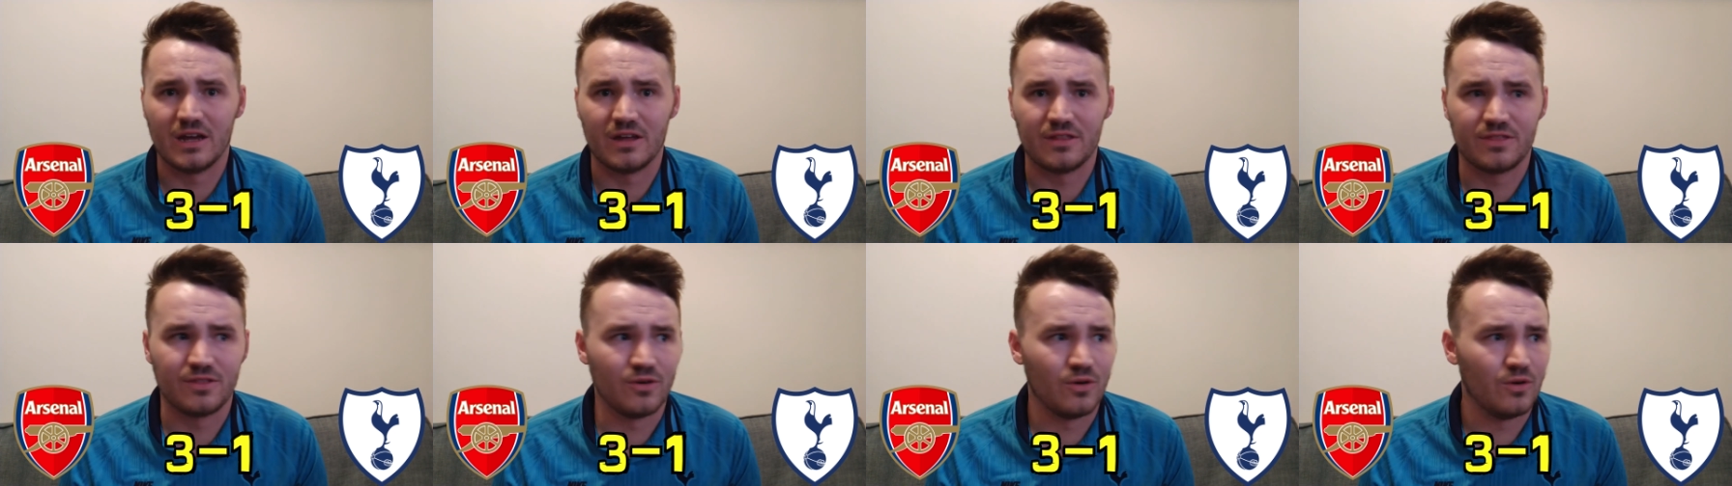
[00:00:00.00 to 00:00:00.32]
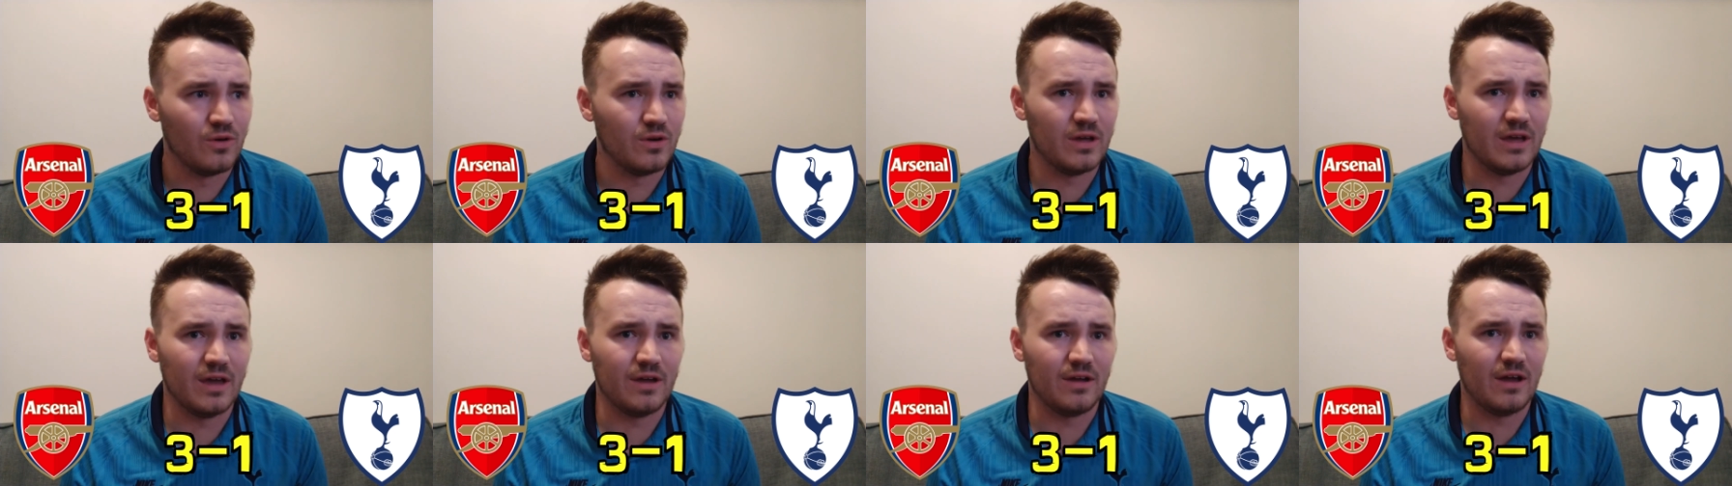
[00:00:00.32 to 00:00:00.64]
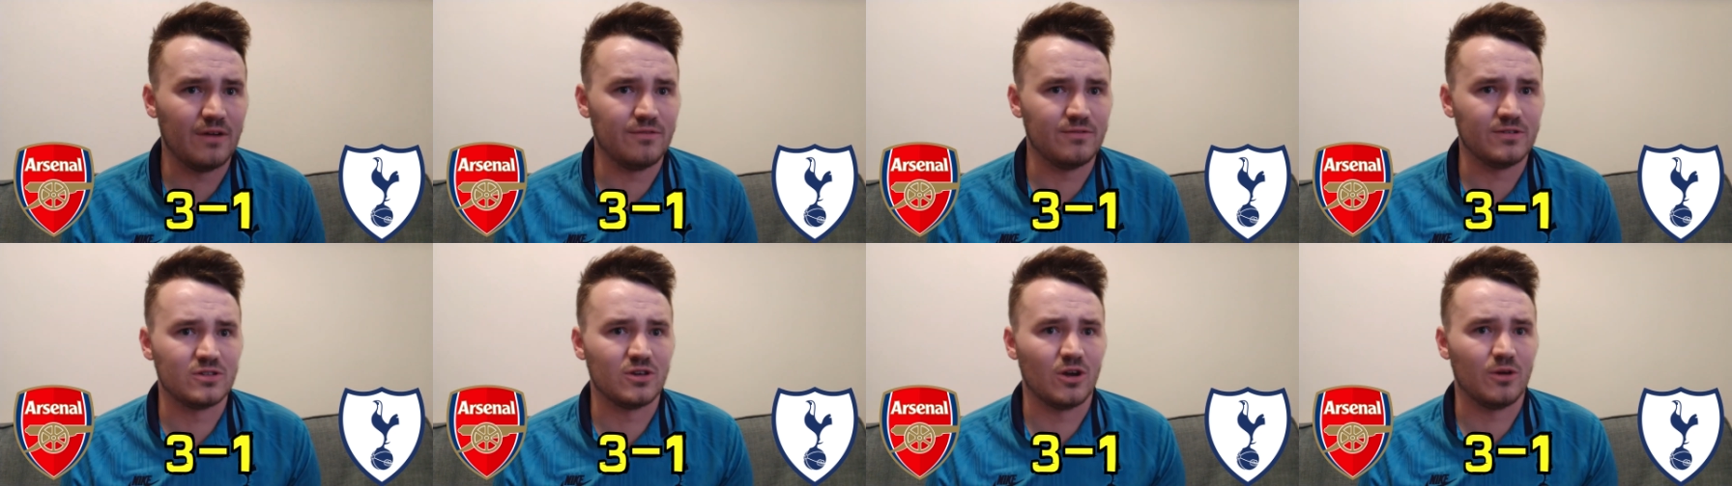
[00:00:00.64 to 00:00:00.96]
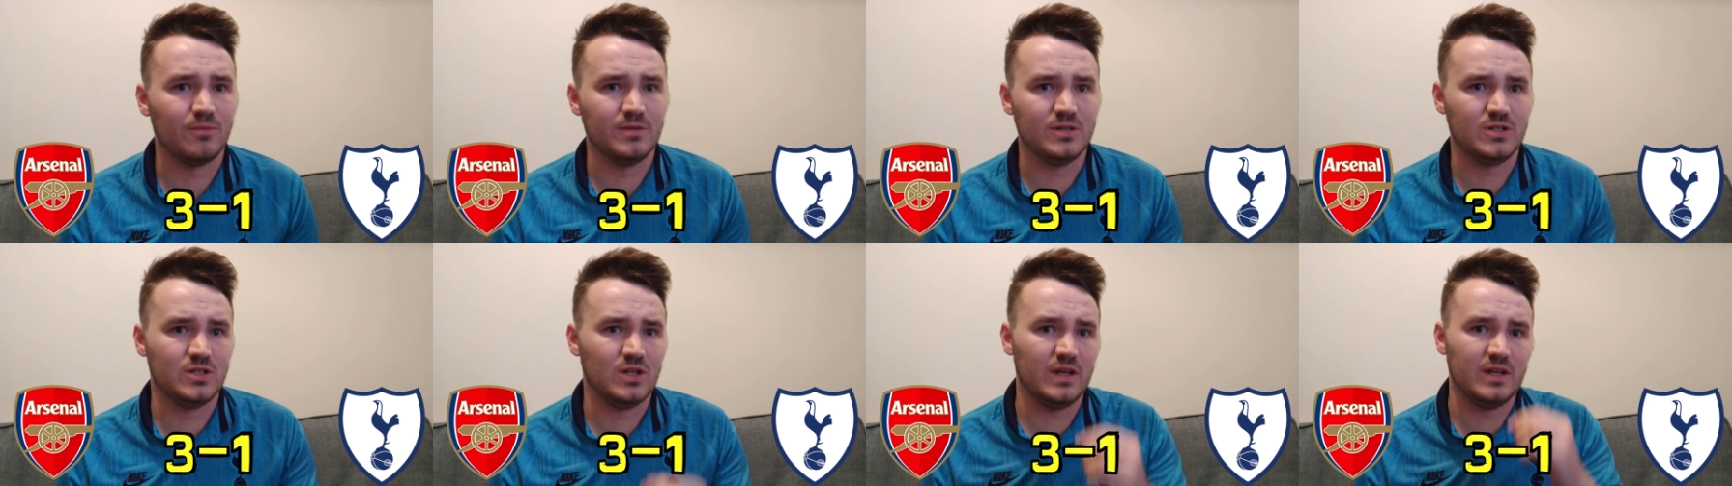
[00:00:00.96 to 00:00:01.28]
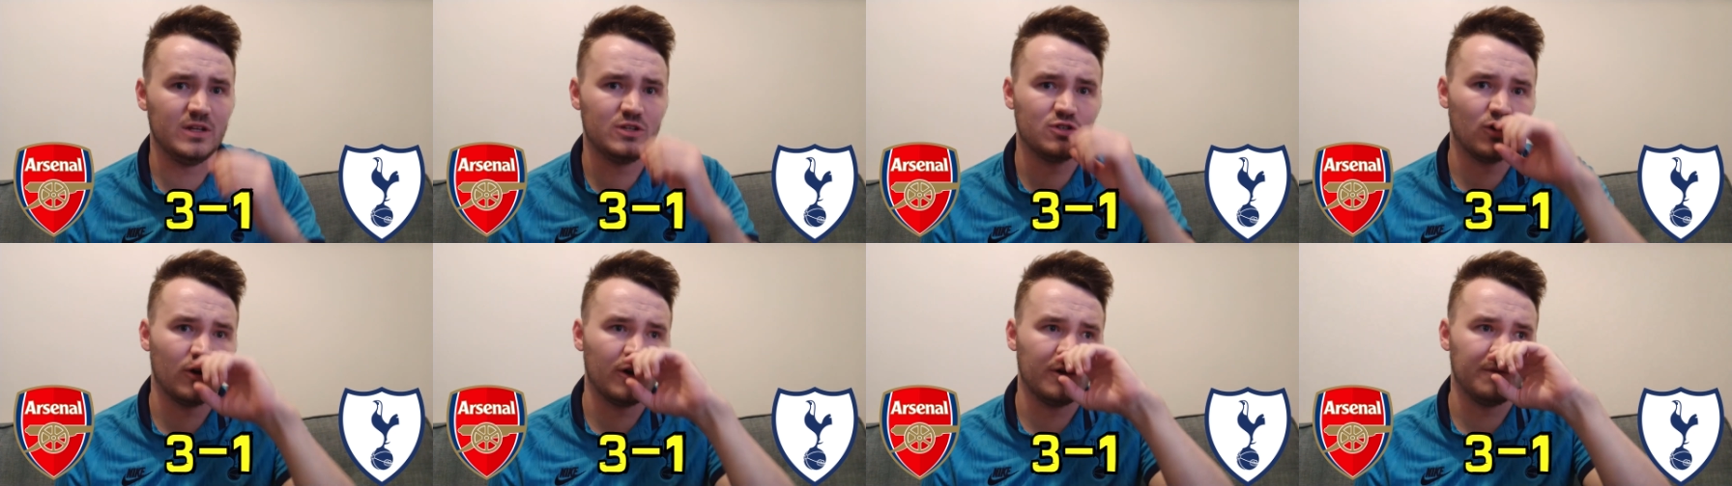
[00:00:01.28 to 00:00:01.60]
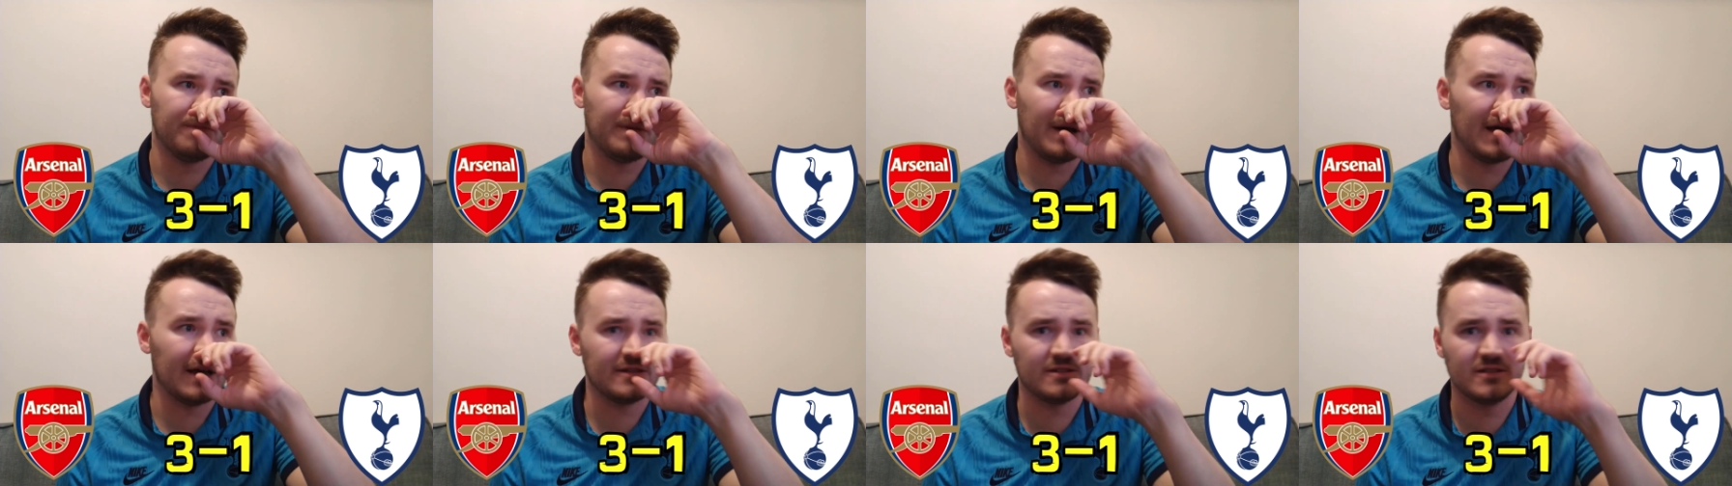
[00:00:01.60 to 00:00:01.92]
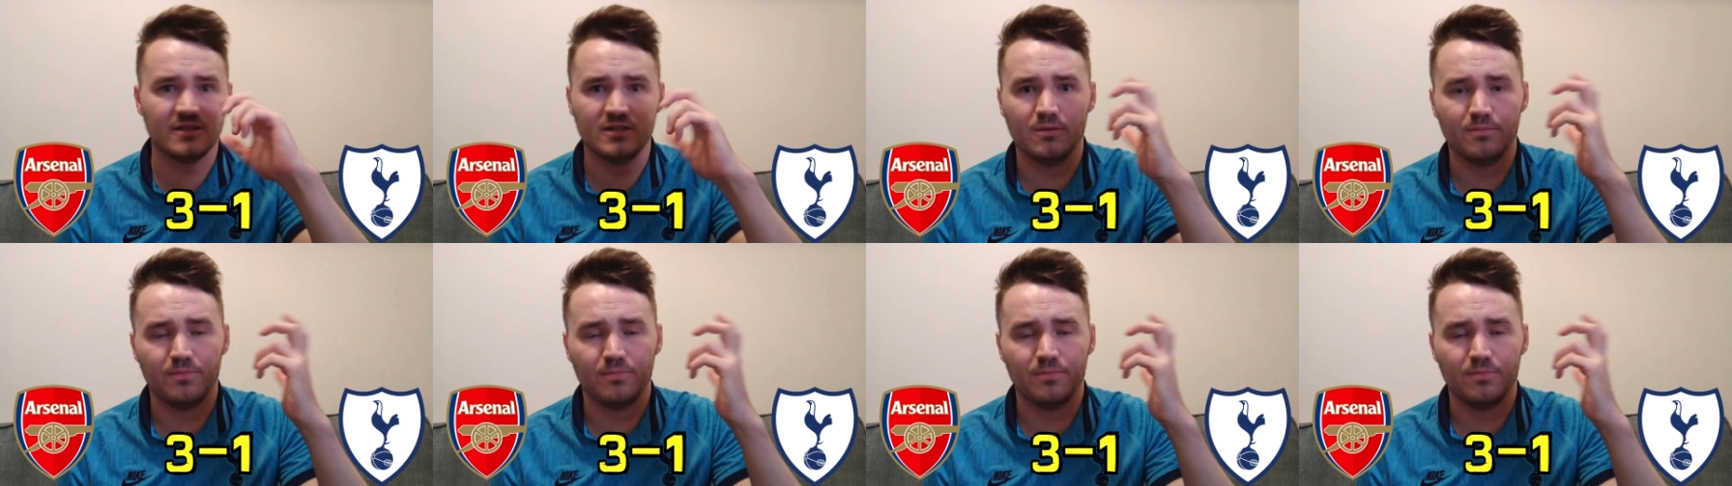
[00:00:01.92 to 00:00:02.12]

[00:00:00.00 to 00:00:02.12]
I thought every time he, he tried passing